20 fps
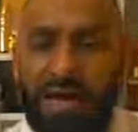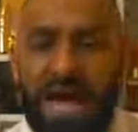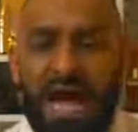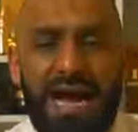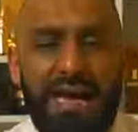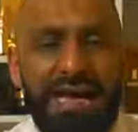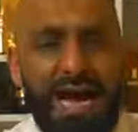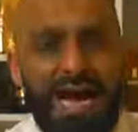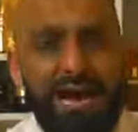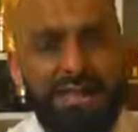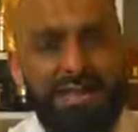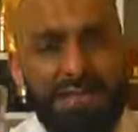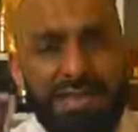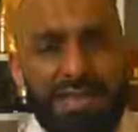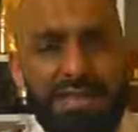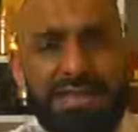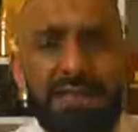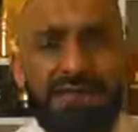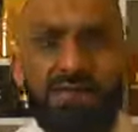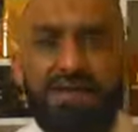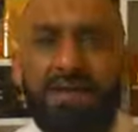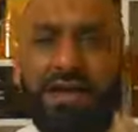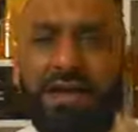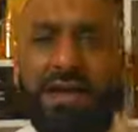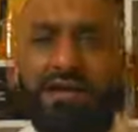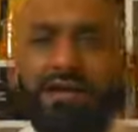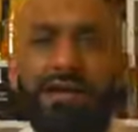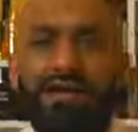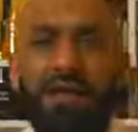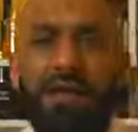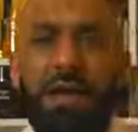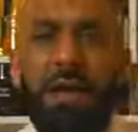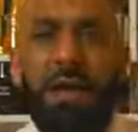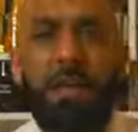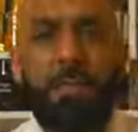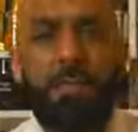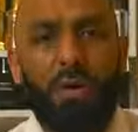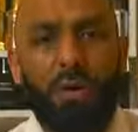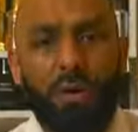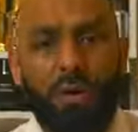I can't see this fragrance
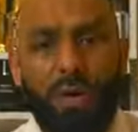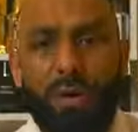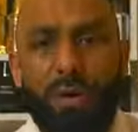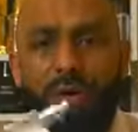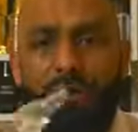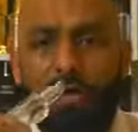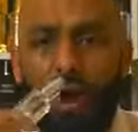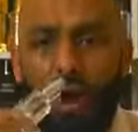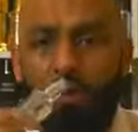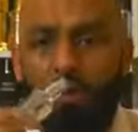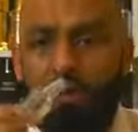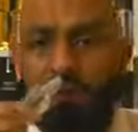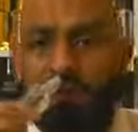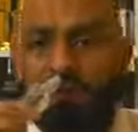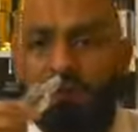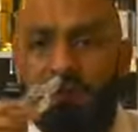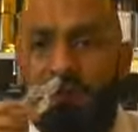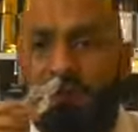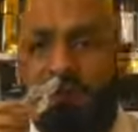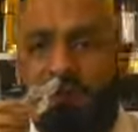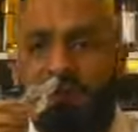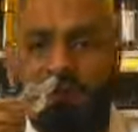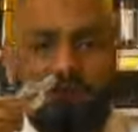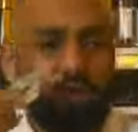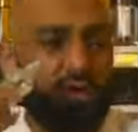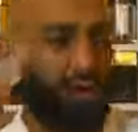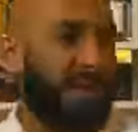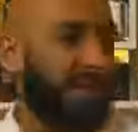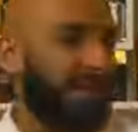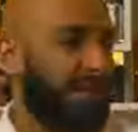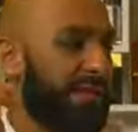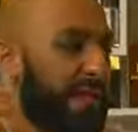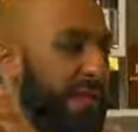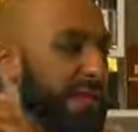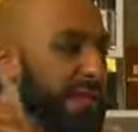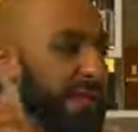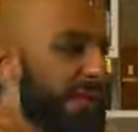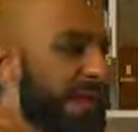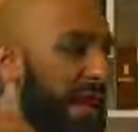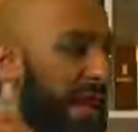pulling off compliments. Between
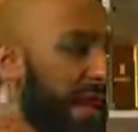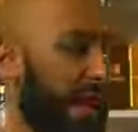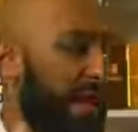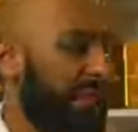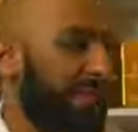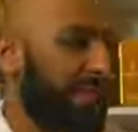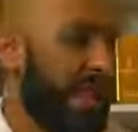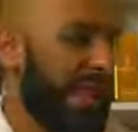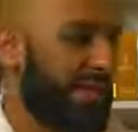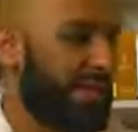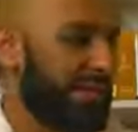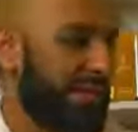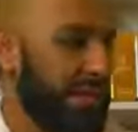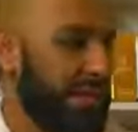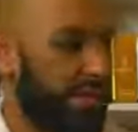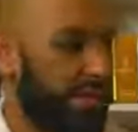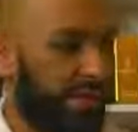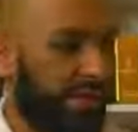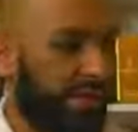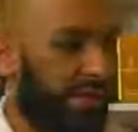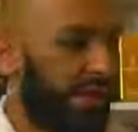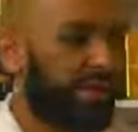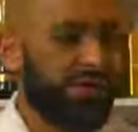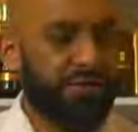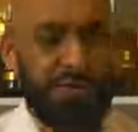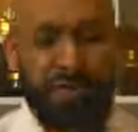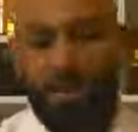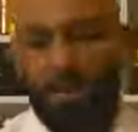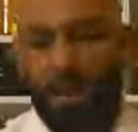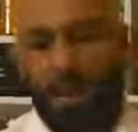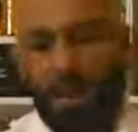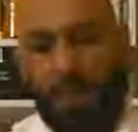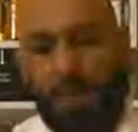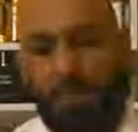this, and I have Nasman over here as well.